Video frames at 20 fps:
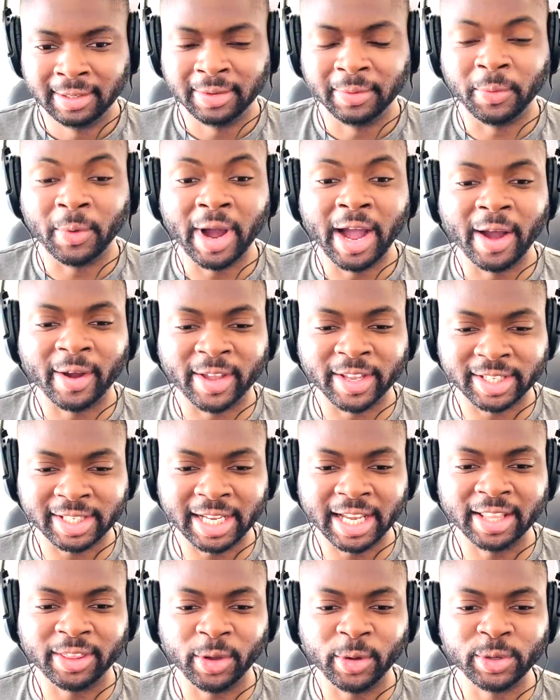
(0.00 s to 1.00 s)
Wow, because,
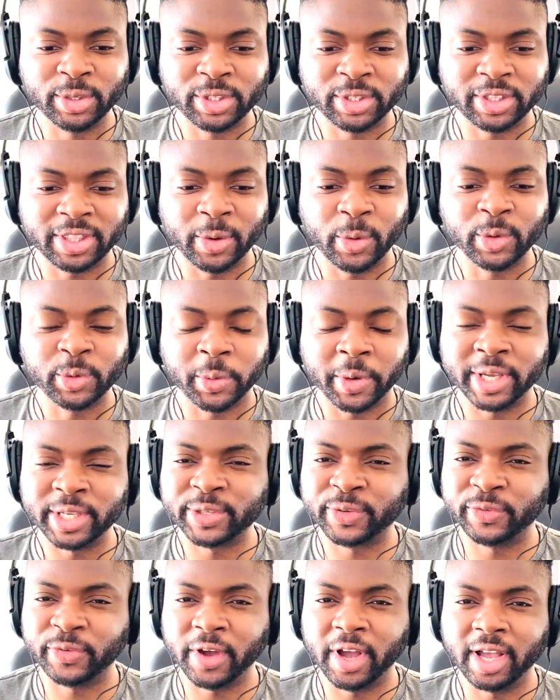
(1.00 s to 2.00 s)
yeah, those were his
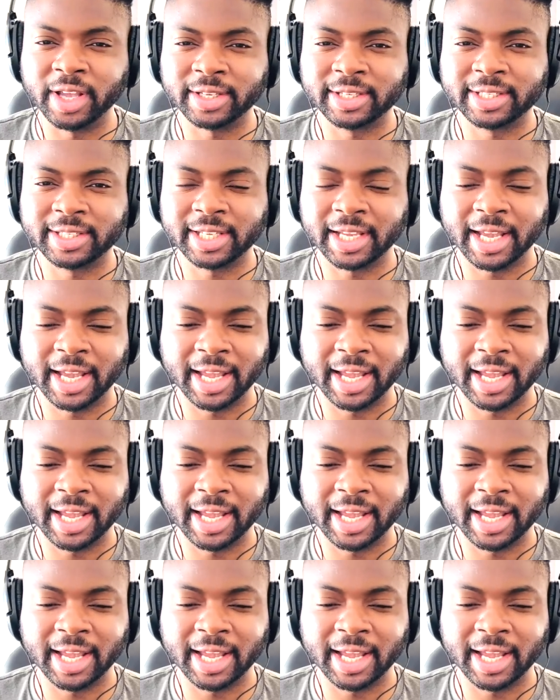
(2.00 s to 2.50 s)
first